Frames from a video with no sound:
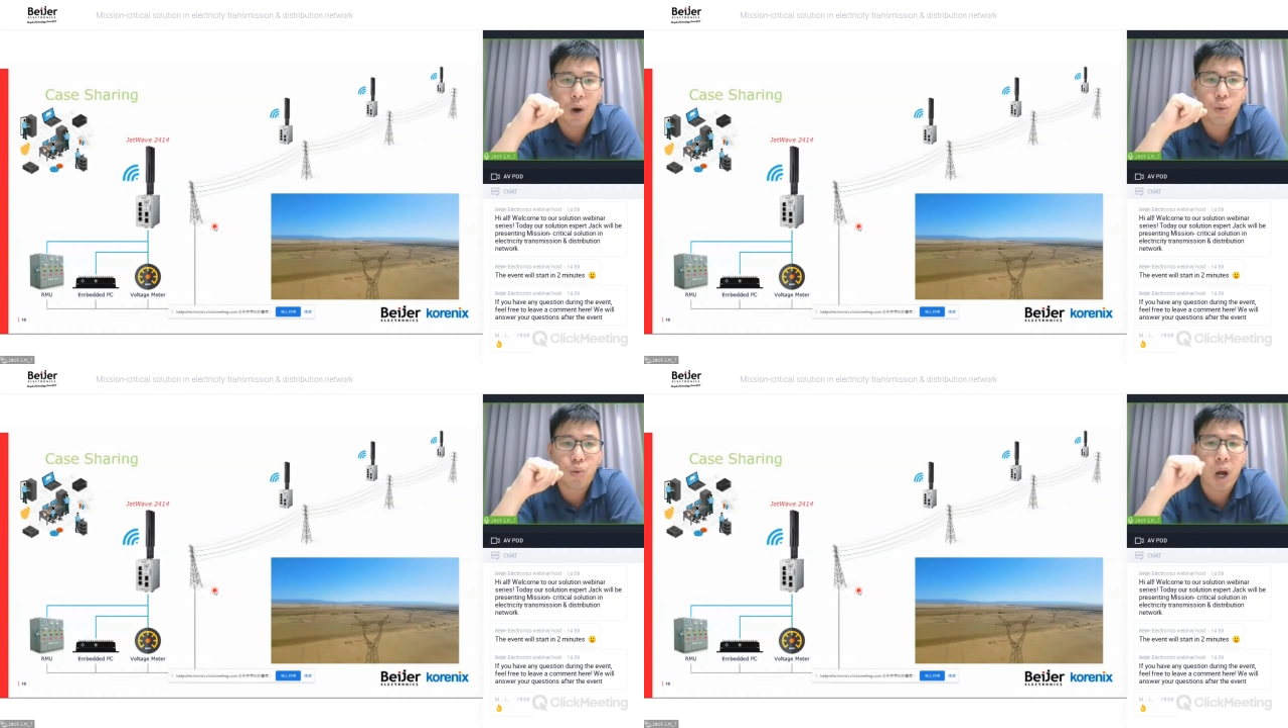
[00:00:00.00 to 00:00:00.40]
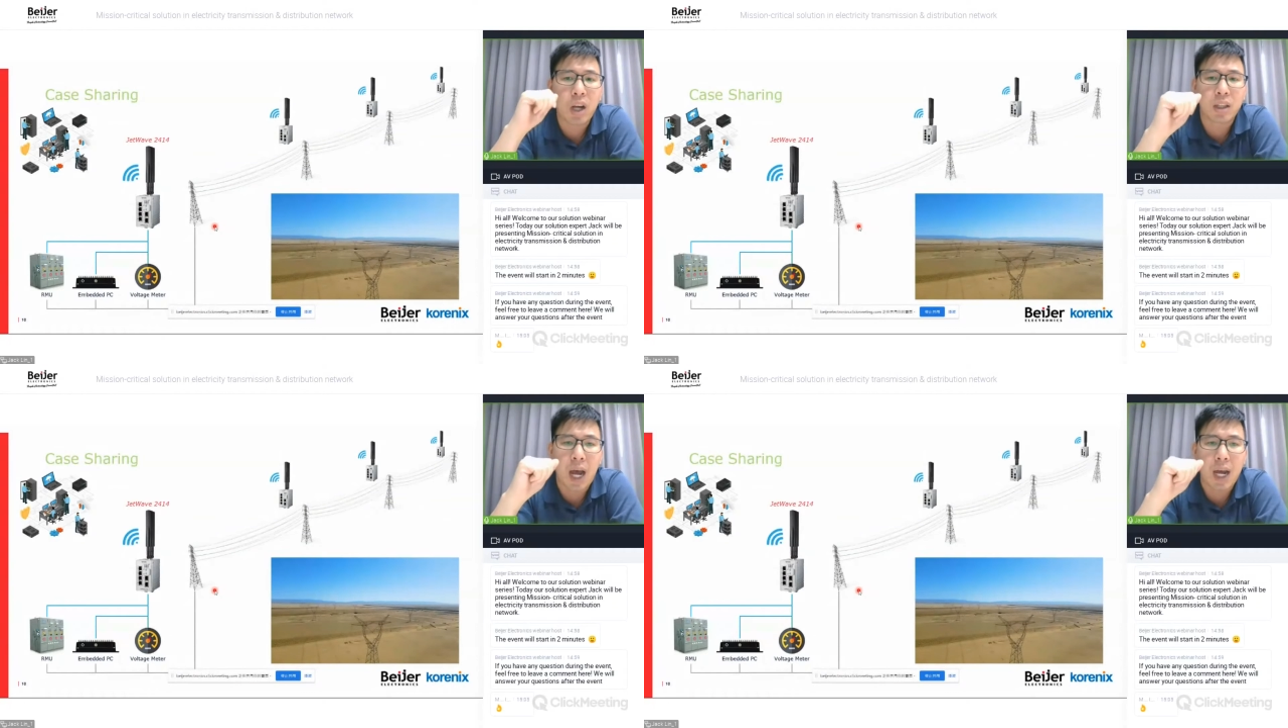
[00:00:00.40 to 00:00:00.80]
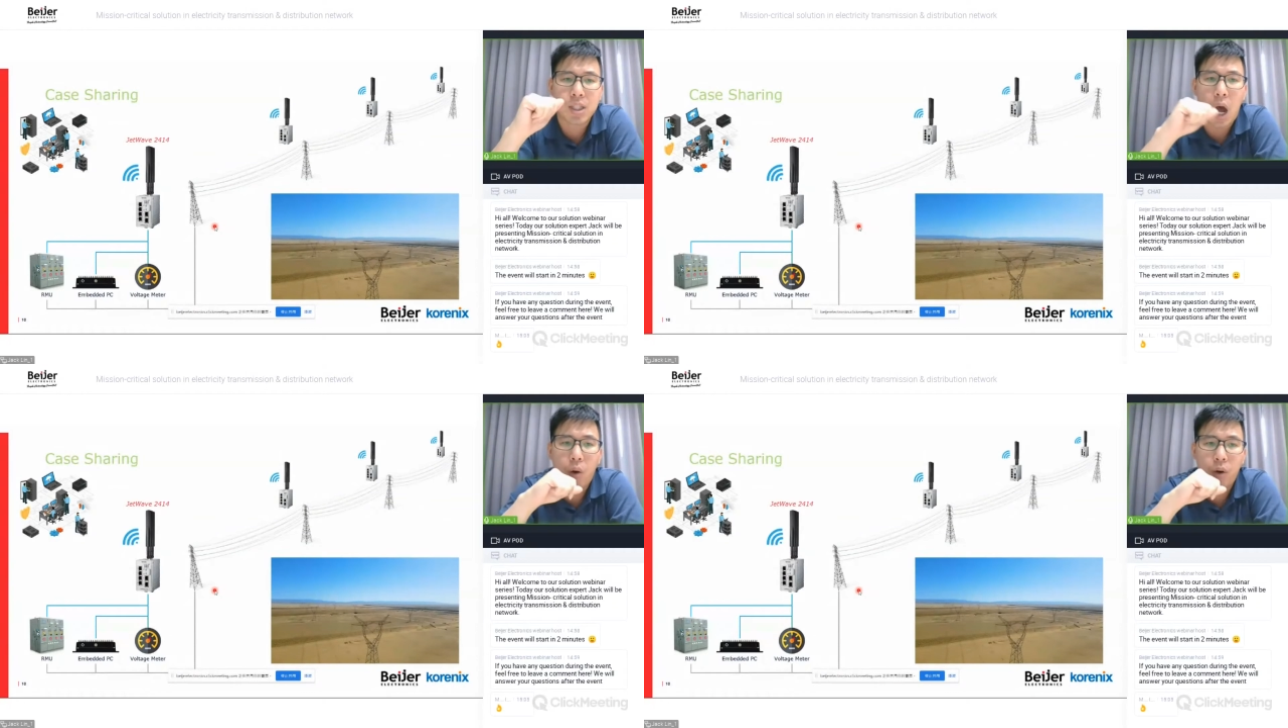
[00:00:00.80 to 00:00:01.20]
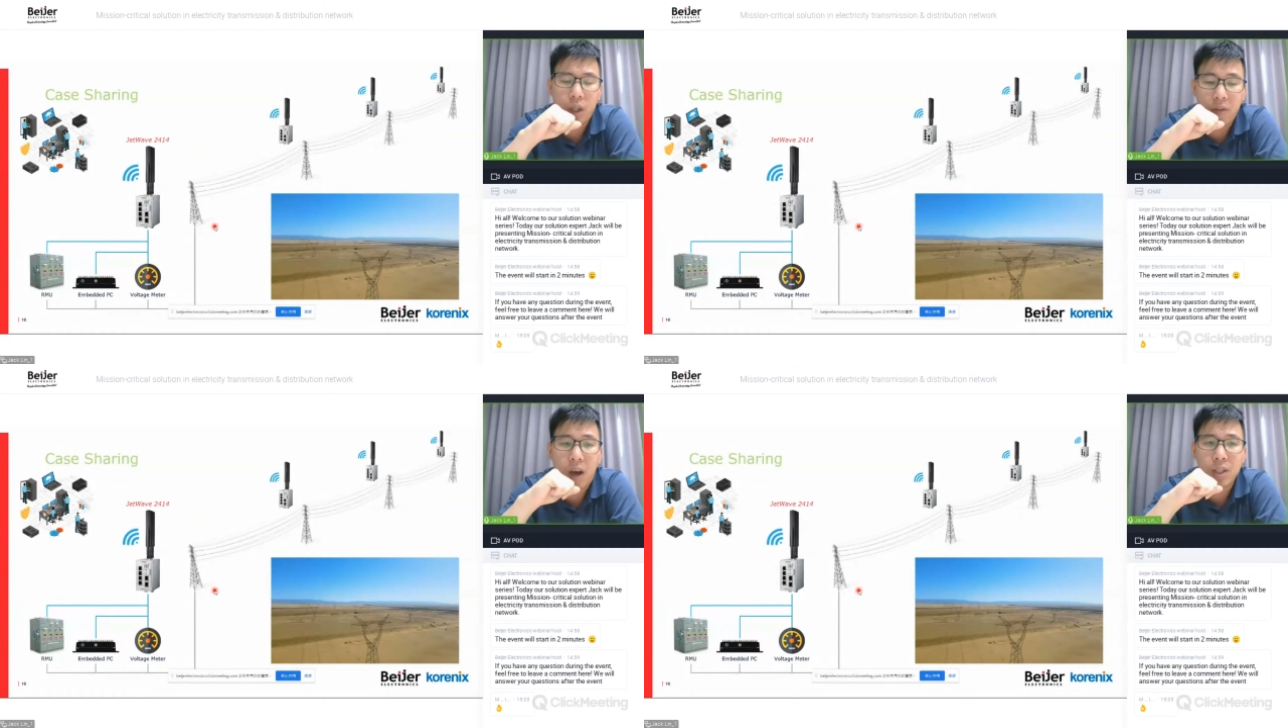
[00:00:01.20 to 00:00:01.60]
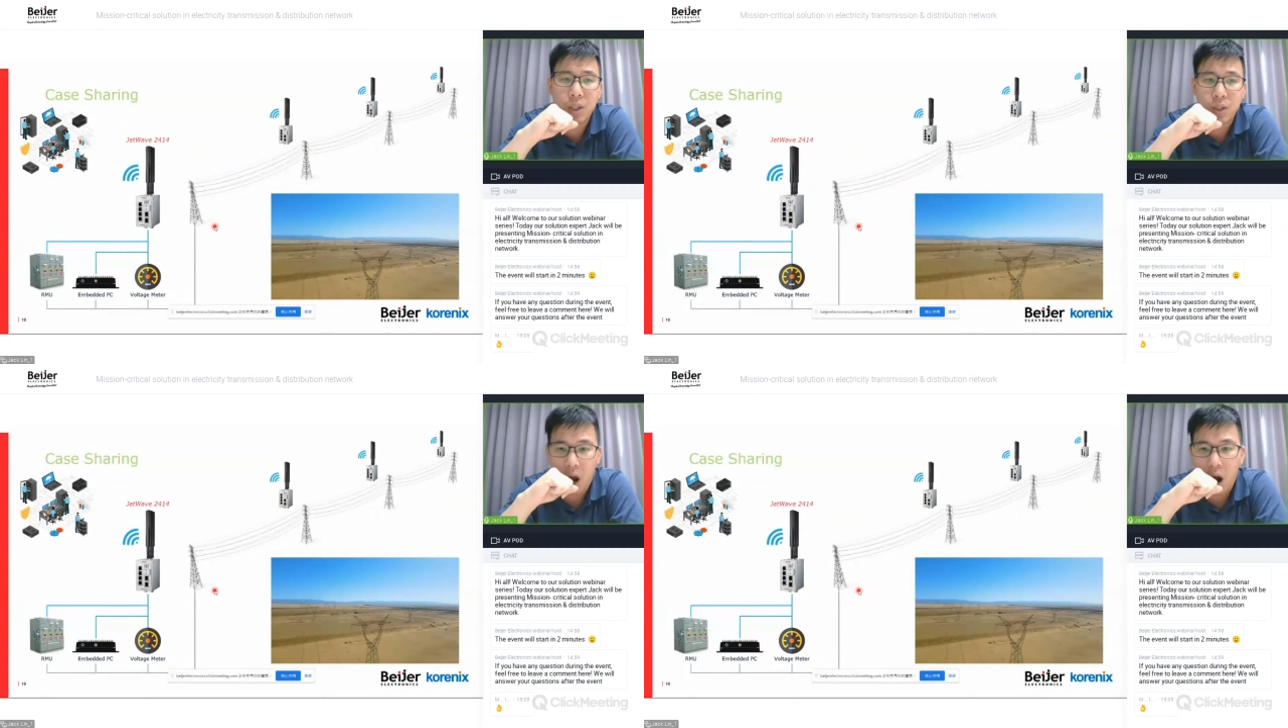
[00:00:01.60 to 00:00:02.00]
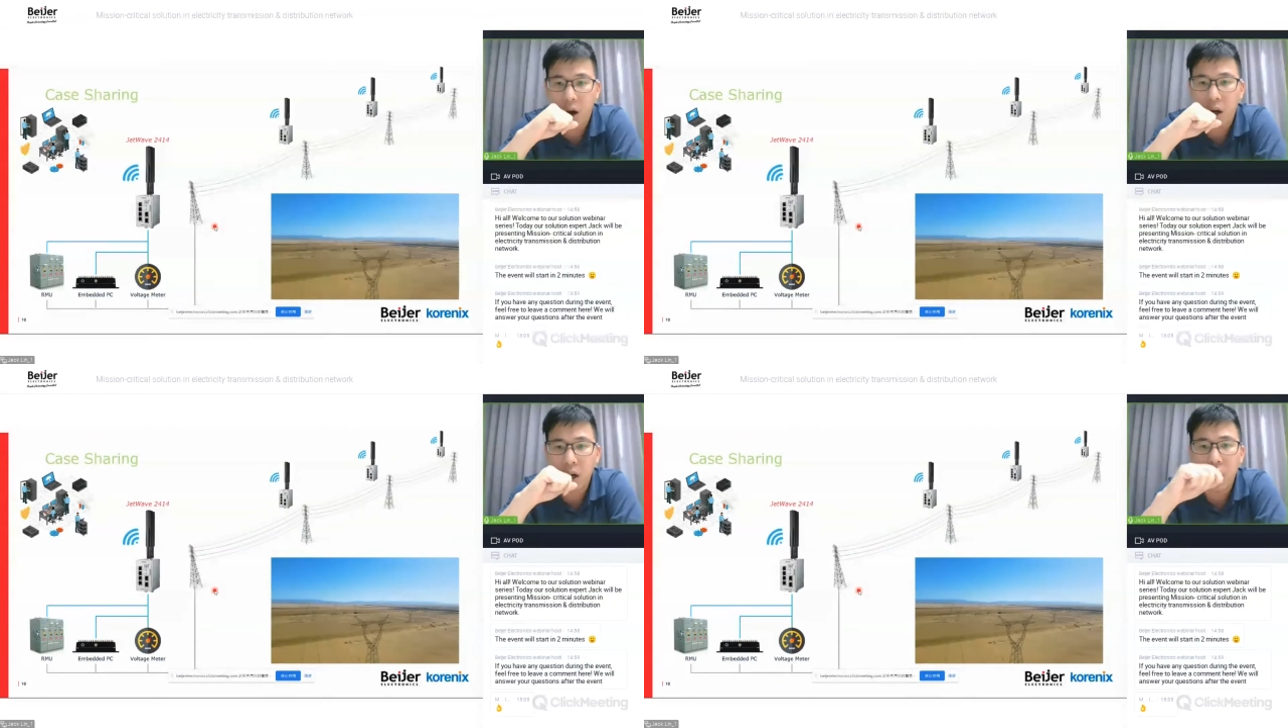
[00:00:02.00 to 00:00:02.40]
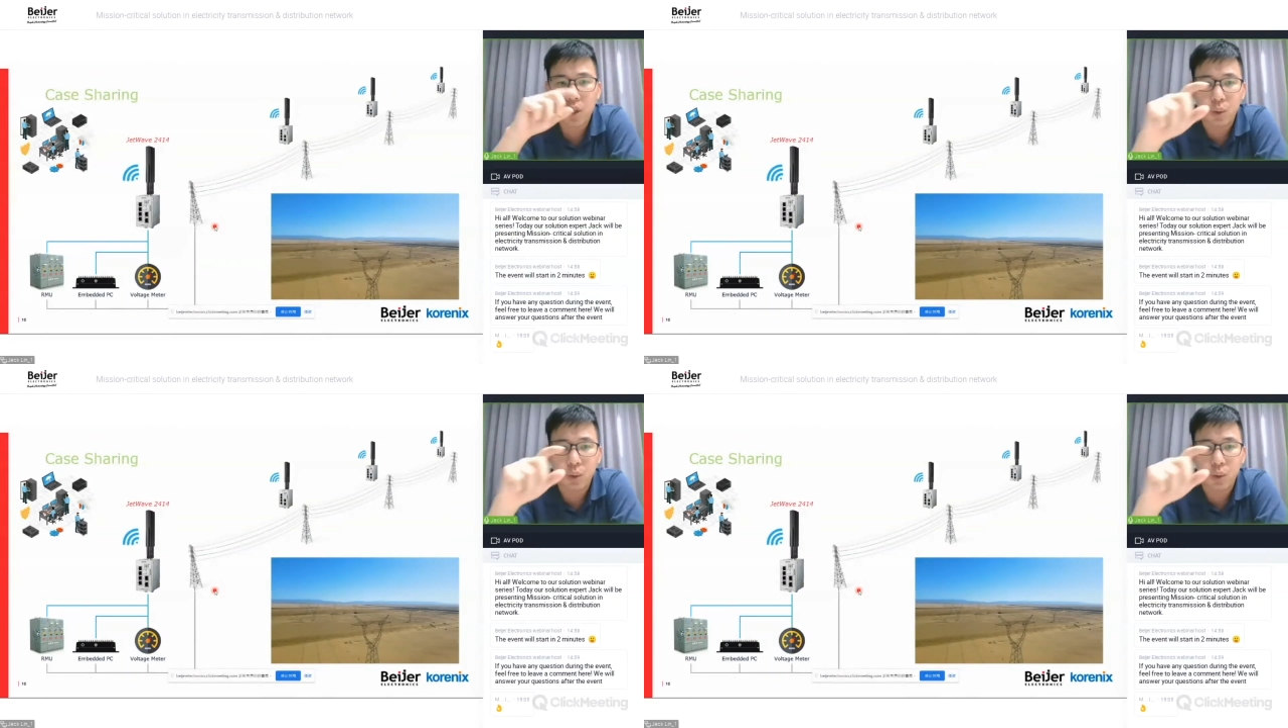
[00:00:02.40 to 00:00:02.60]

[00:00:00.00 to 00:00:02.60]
how ruggedized our devices are